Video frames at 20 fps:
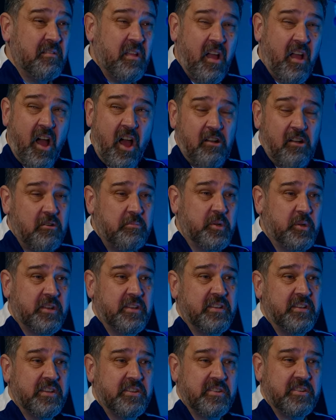Horrible
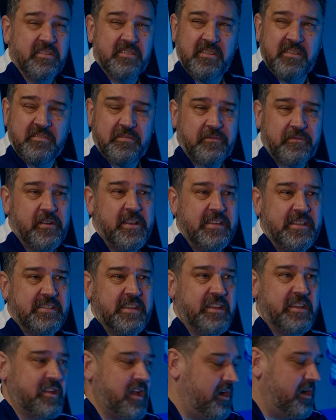conditions. It's
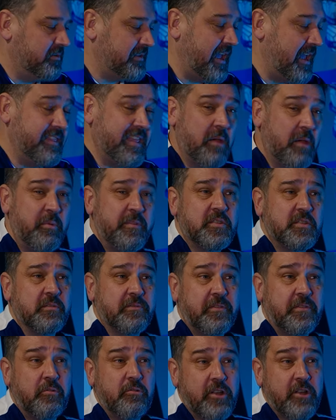freezing cold out there. We took
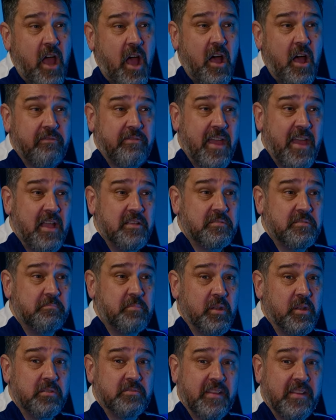4,500
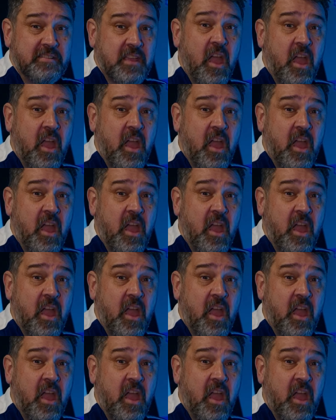Blues fans.